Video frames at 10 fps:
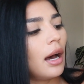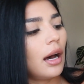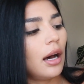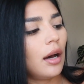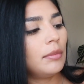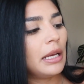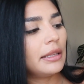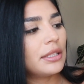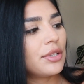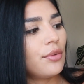
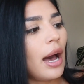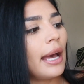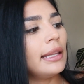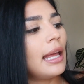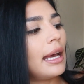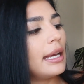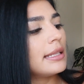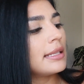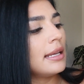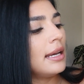the 2
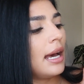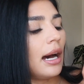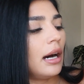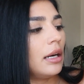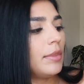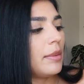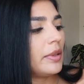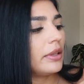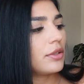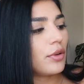highlights,
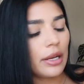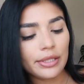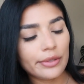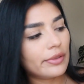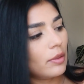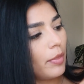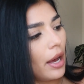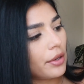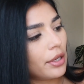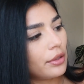maybe the translucent
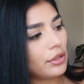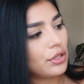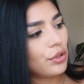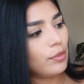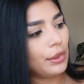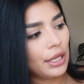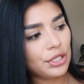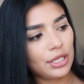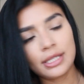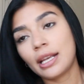powder, the 2
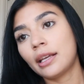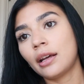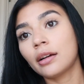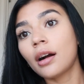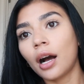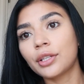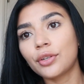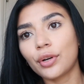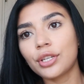blushes, and a contour